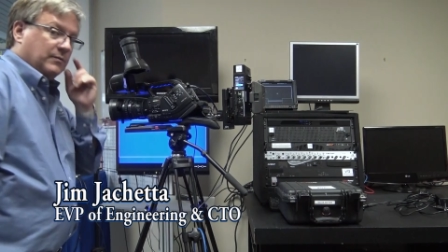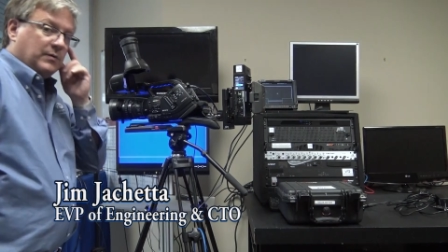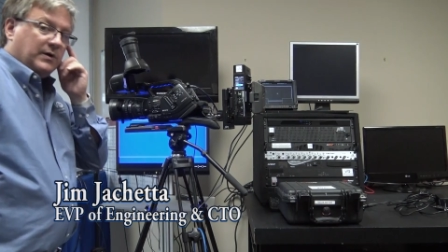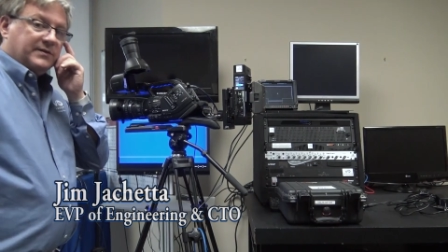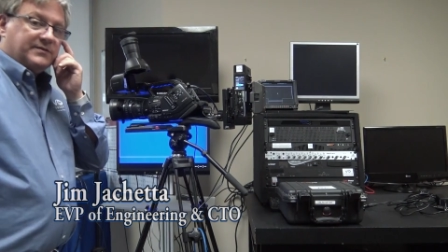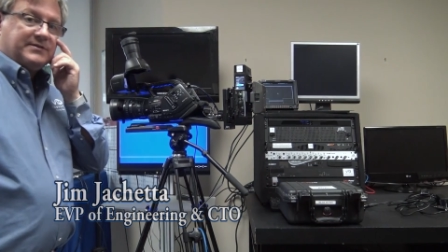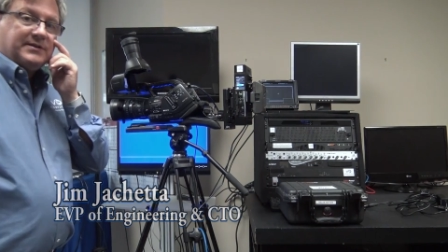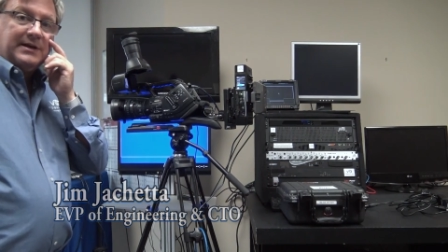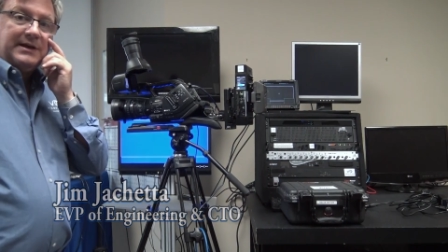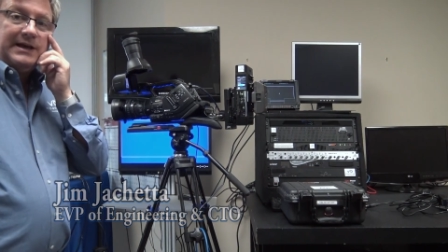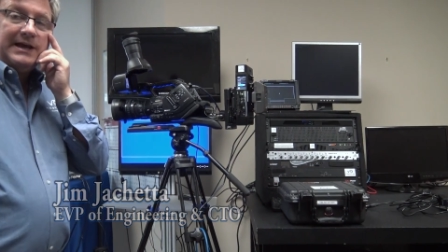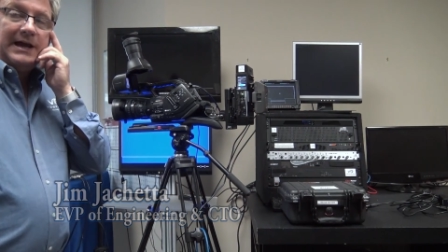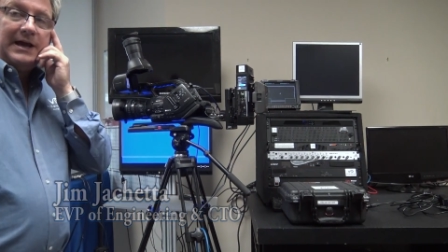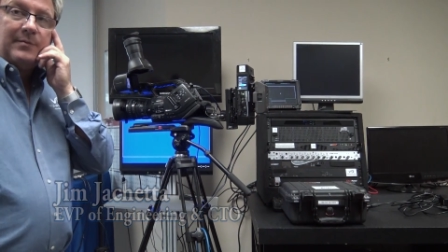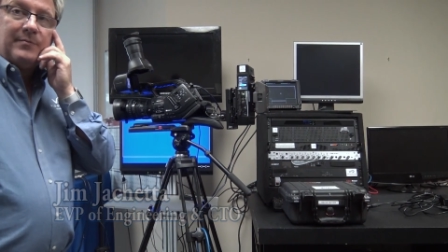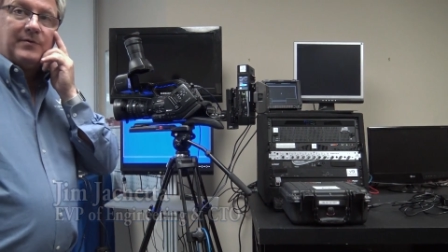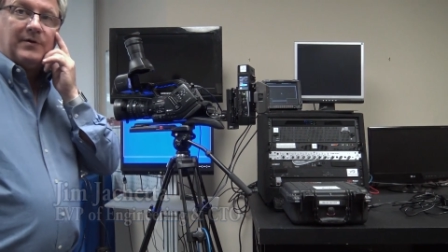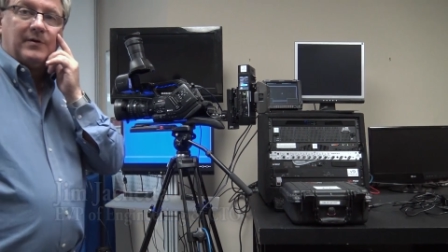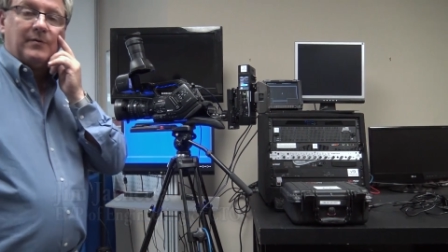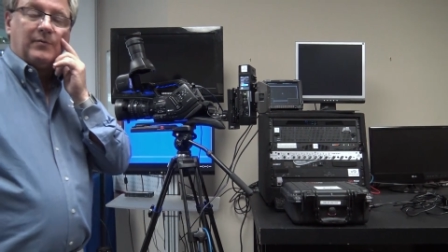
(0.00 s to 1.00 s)
once the
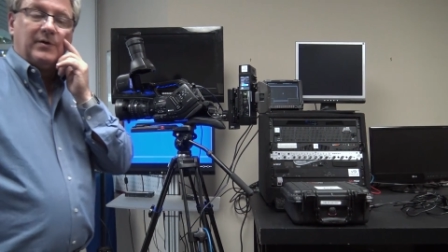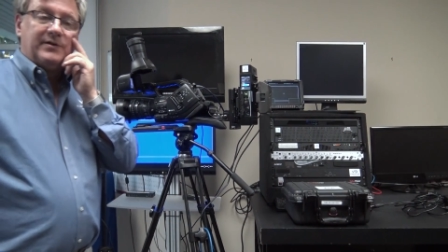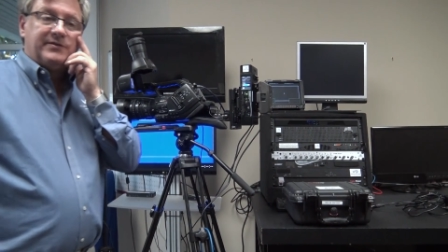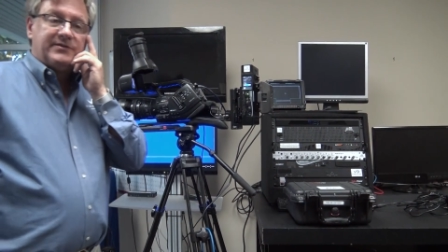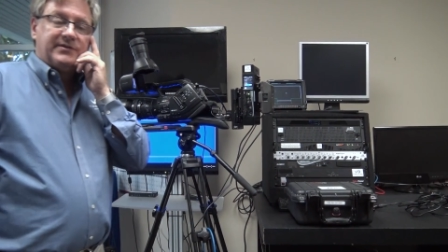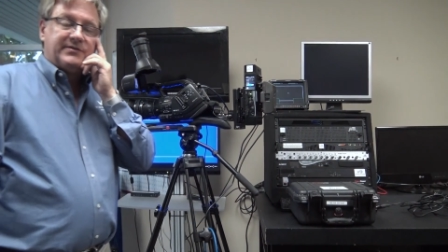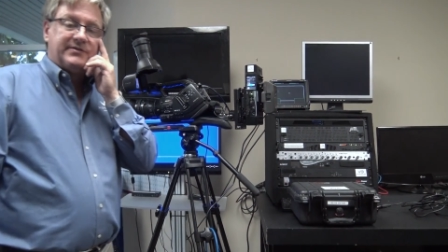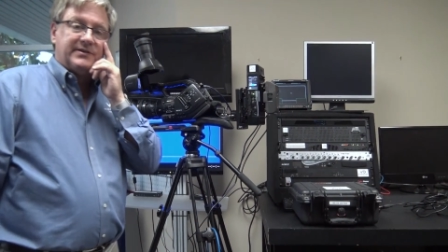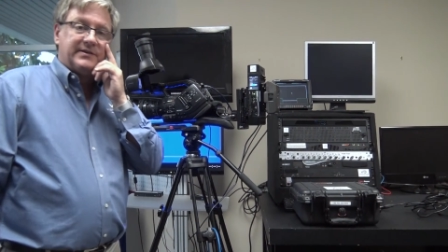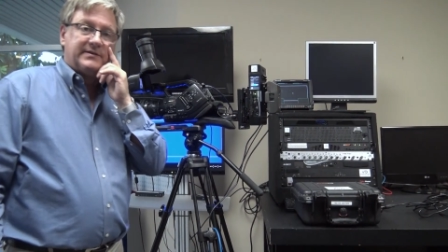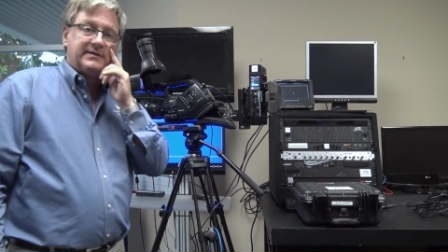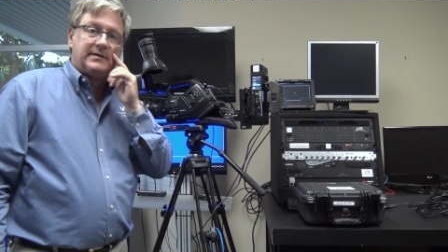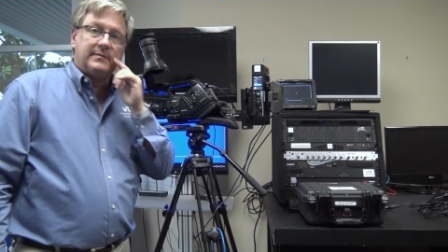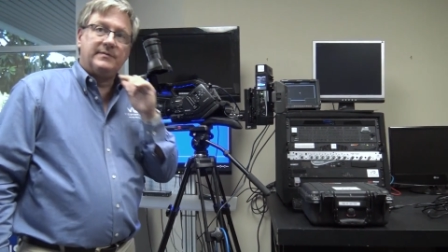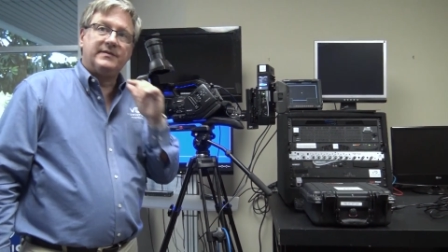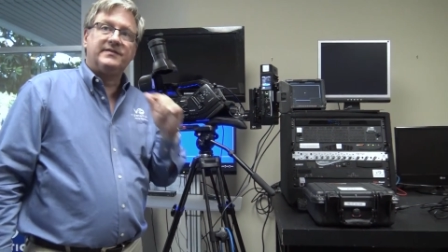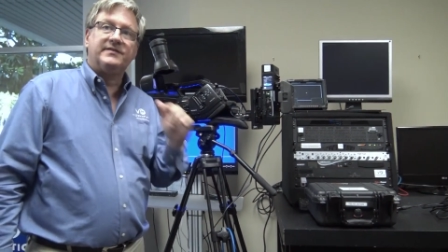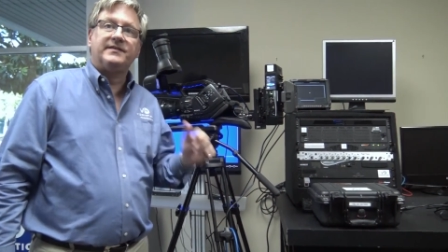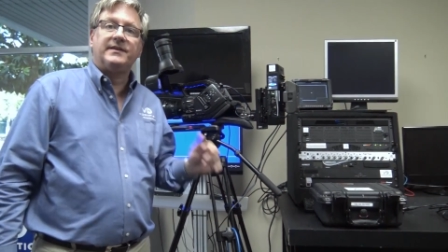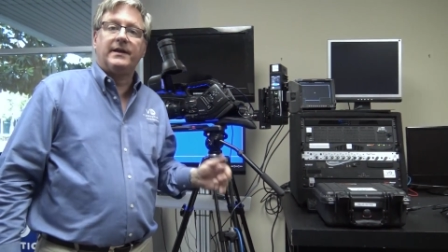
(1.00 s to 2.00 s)
camera, once the
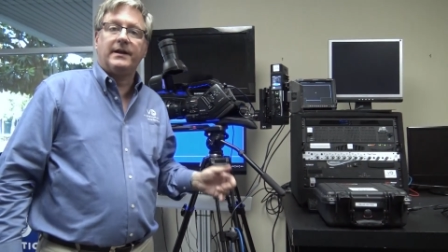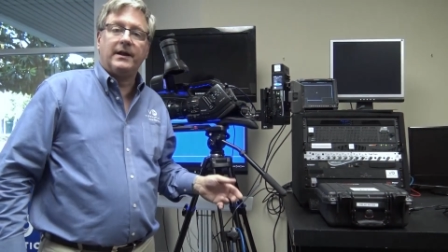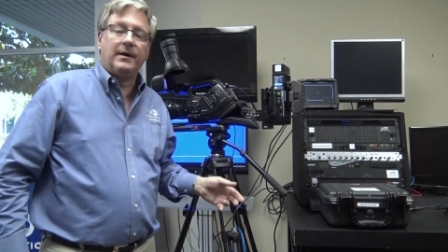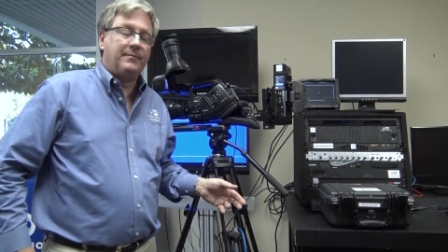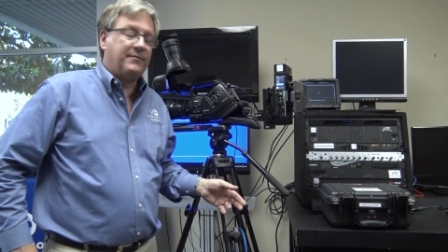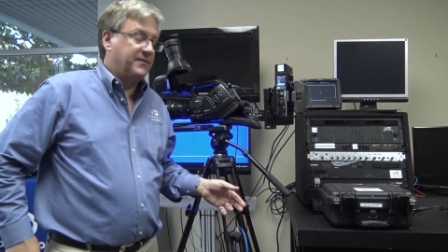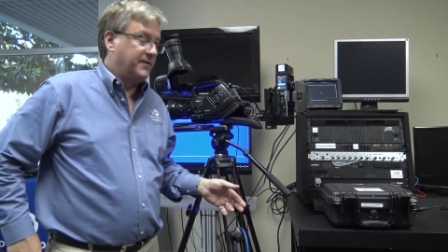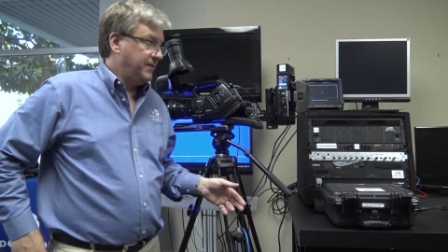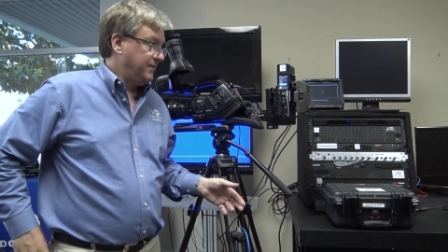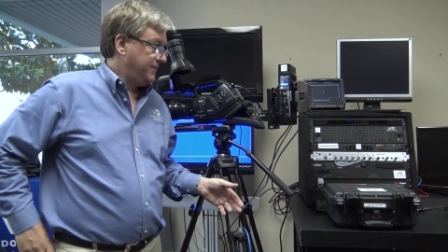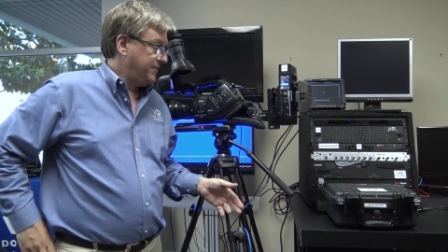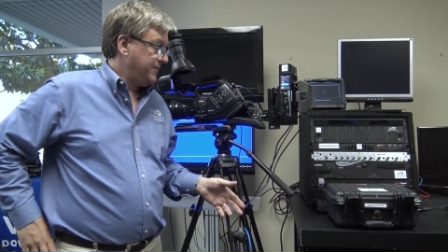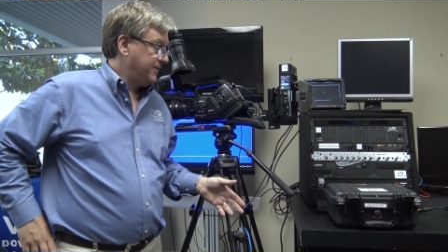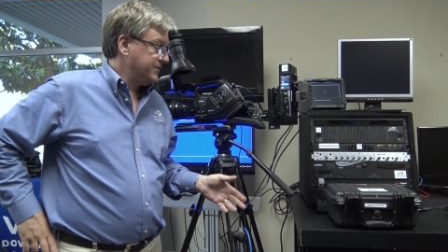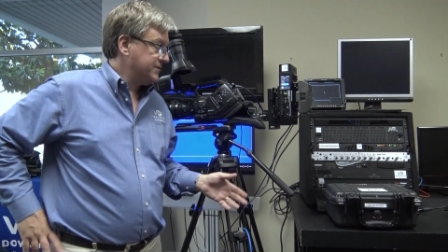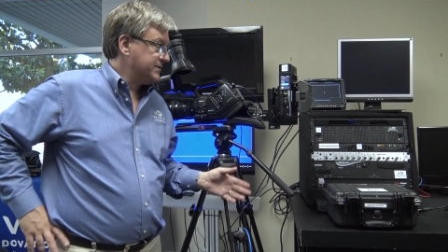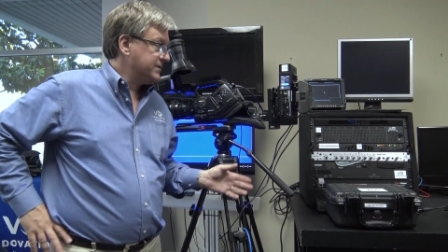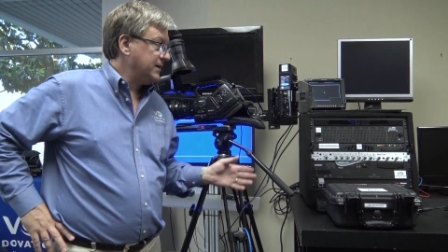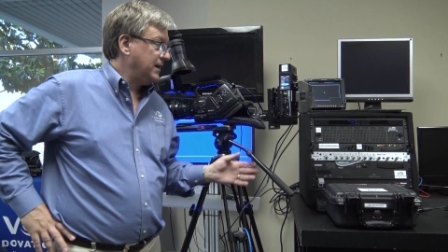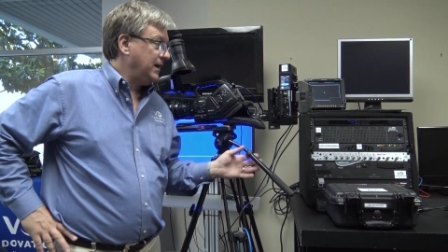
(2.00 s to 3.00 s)
system is set up for the
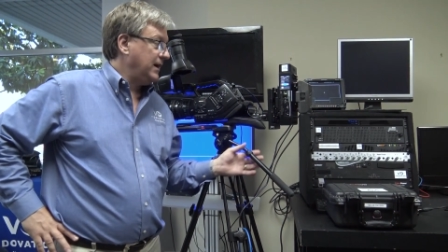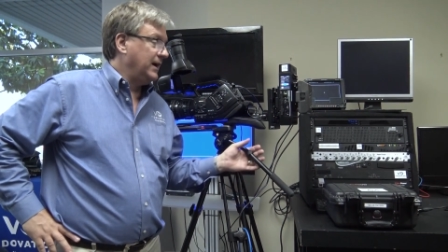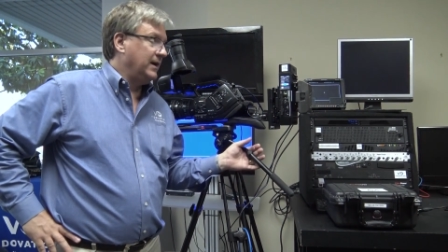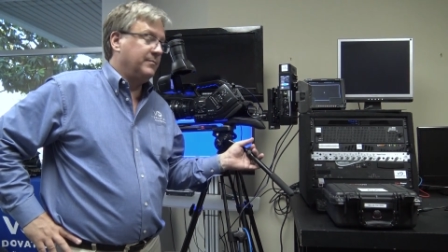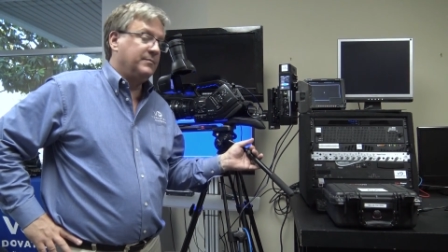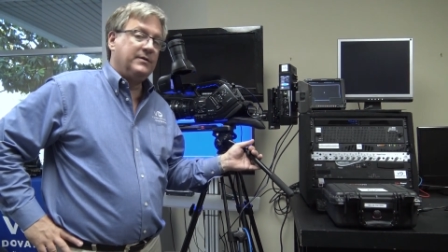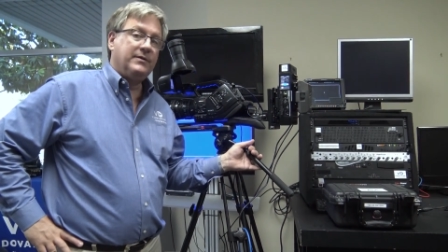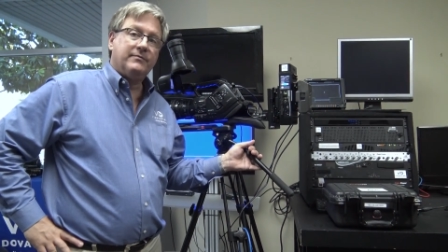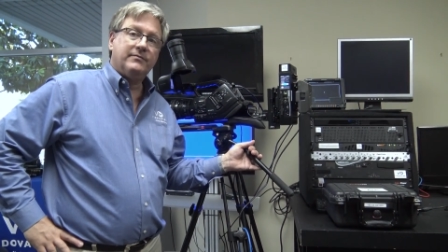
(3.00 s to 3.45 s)
first time,